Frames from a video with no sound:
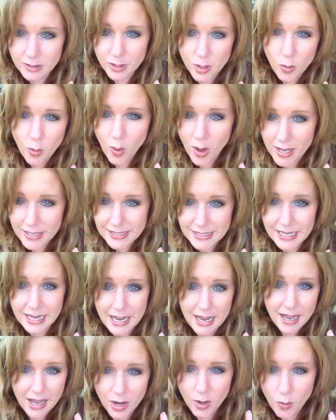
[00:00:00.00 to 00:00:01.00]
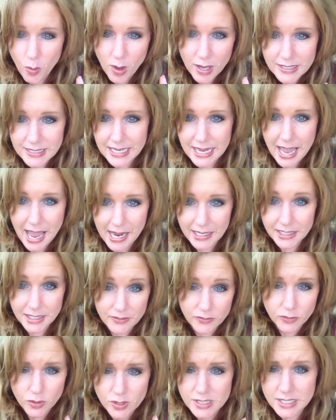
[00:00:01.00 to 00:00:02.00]

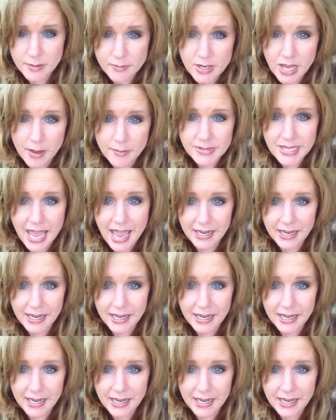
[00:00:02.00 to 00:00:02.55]
quasi-active or sometimes